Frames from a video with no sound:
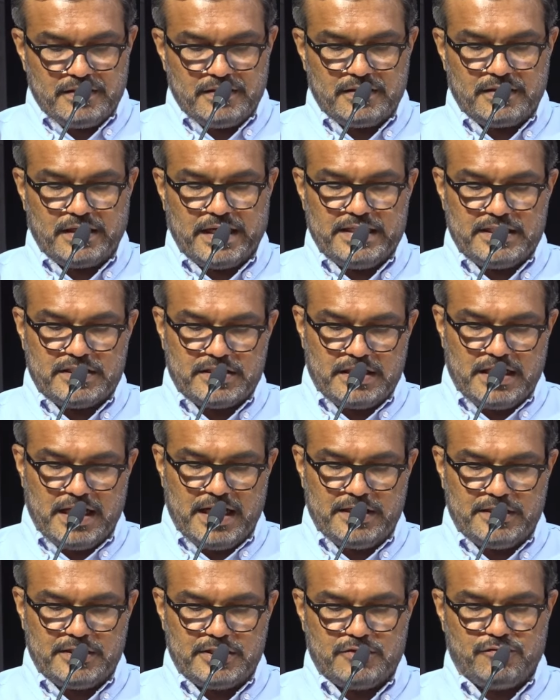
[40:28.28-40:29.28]
rice
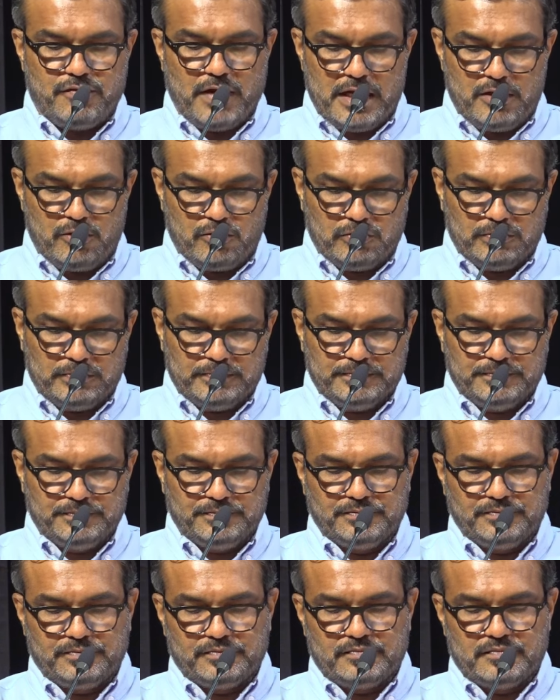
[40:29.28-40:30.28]
land fallow.
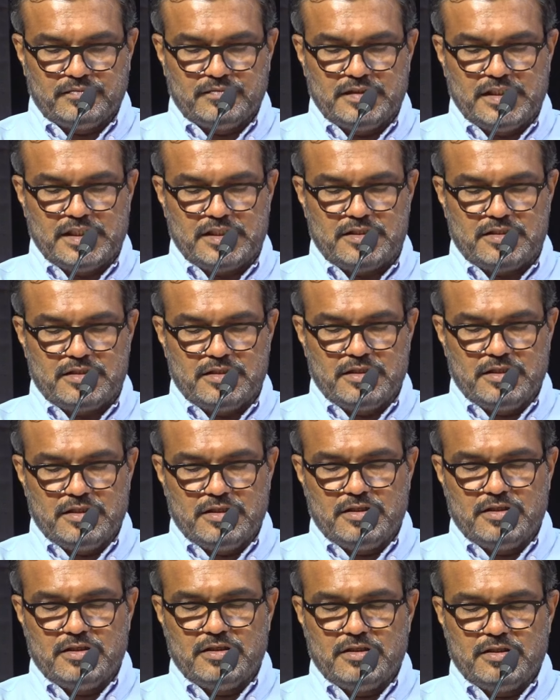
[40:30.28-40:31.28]
Thus,
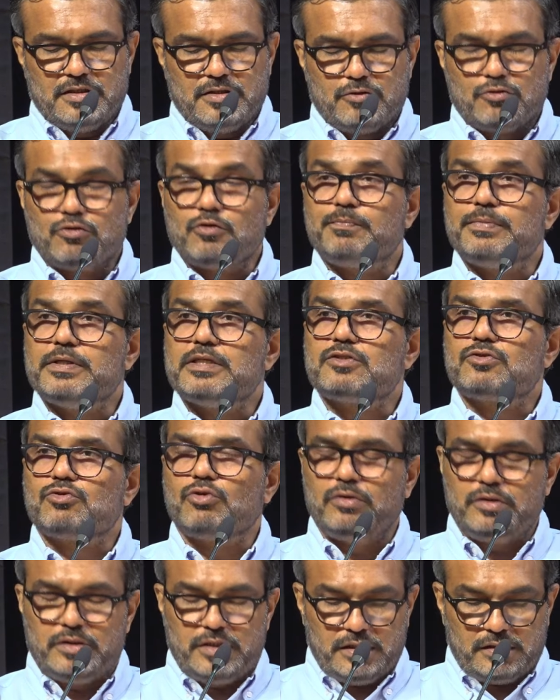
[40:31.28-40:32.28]
rupees
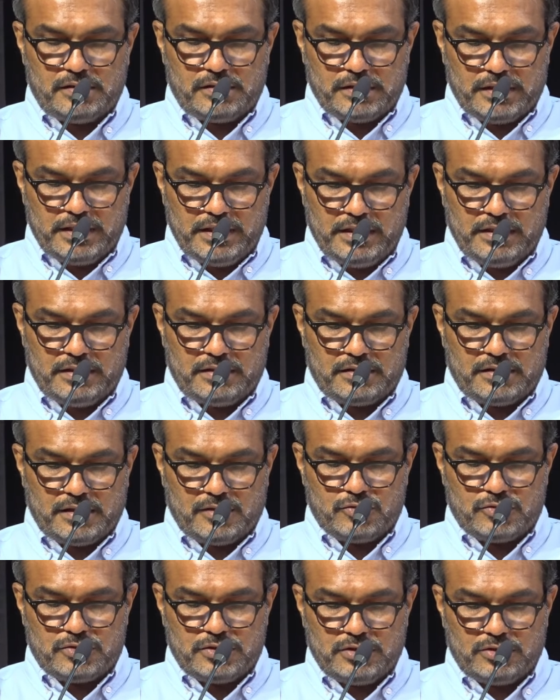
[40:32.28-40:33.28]

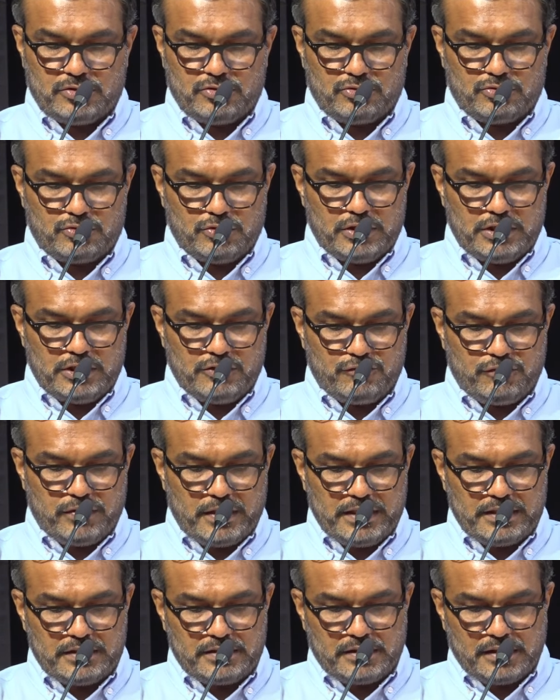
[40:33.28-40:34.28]
23,000 to
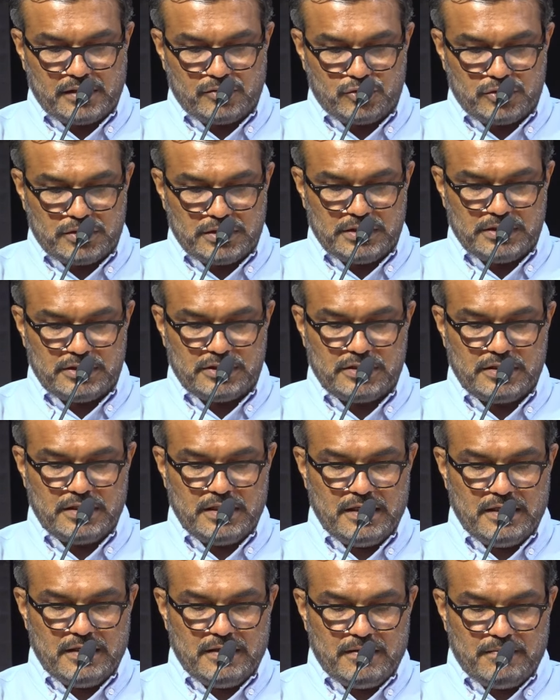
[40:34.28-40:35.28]
25,000
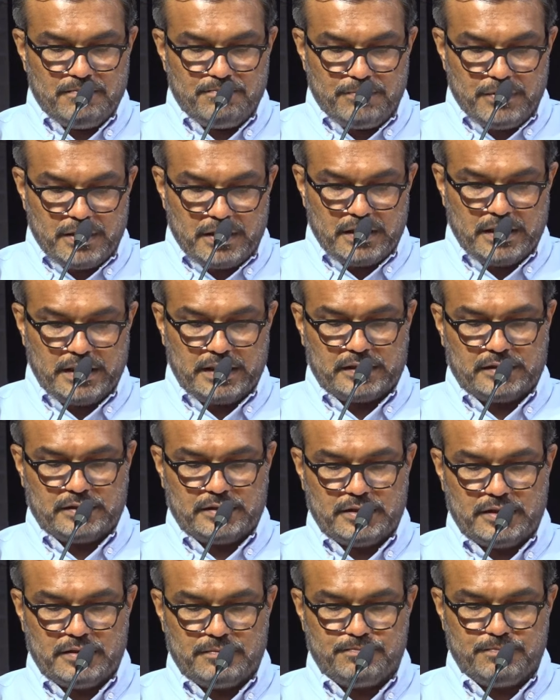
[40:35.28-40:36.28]
per
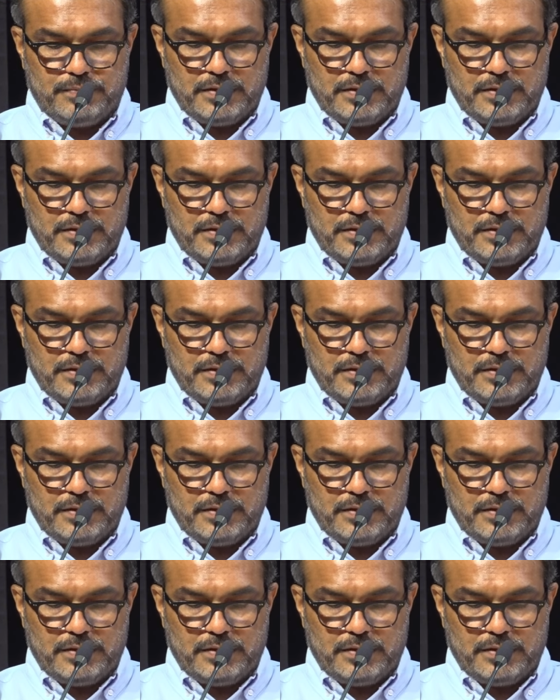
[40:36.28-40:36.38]
hectare